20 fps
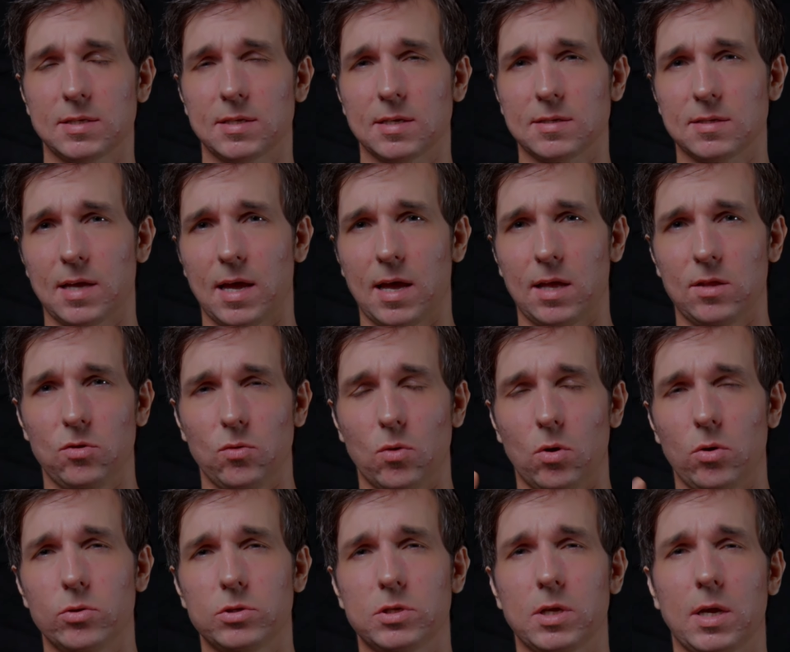As I said,
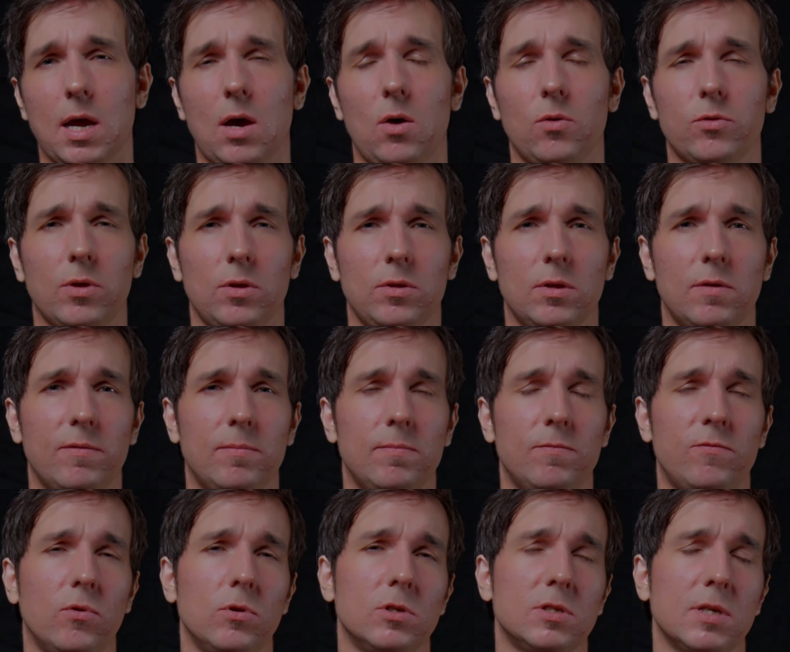you are losing out on the
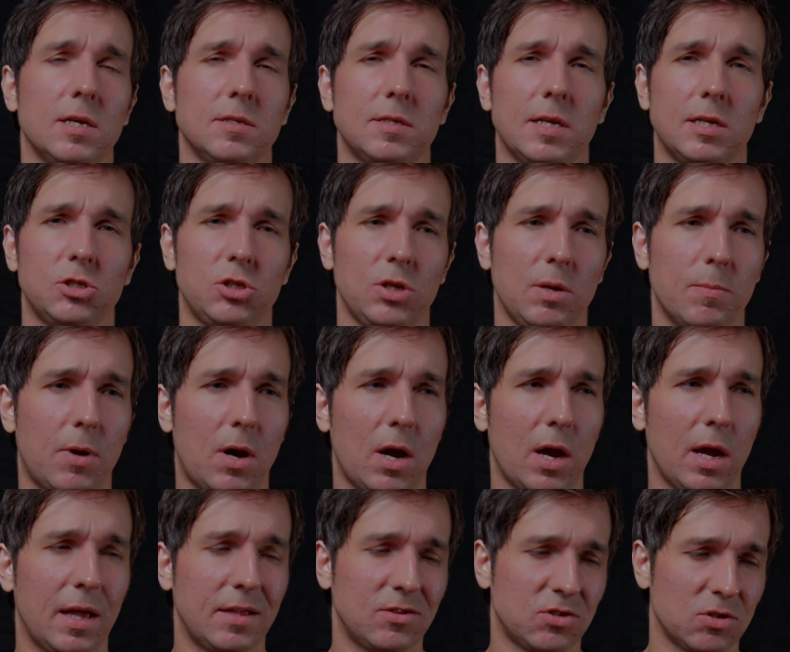full-sized
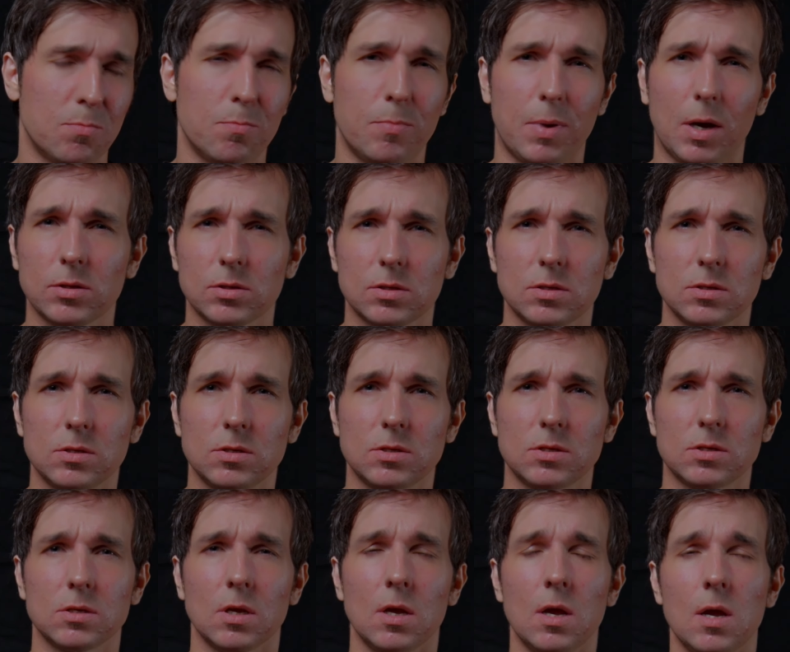HDMI and some
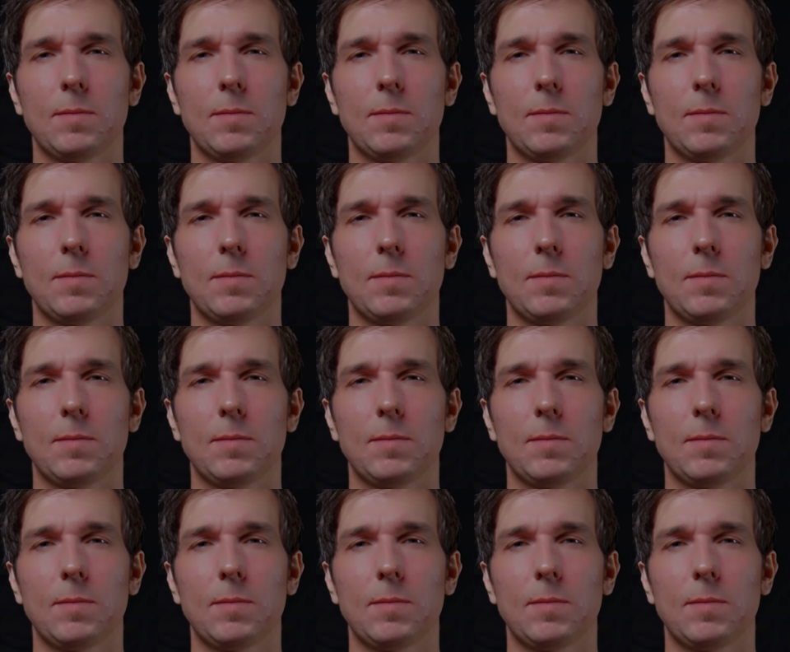buttons.